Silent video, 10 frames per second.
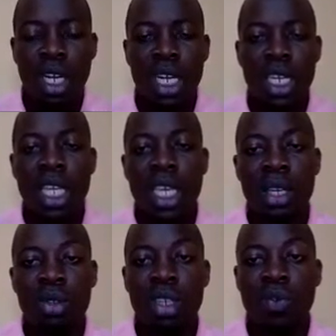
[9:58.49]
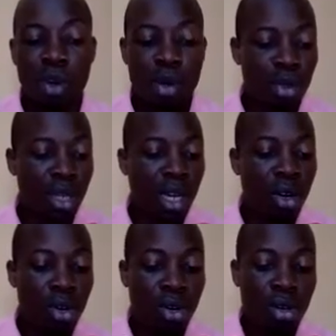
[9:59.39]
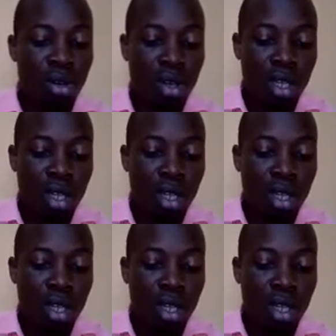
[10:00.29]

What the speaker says: we can either use a formula or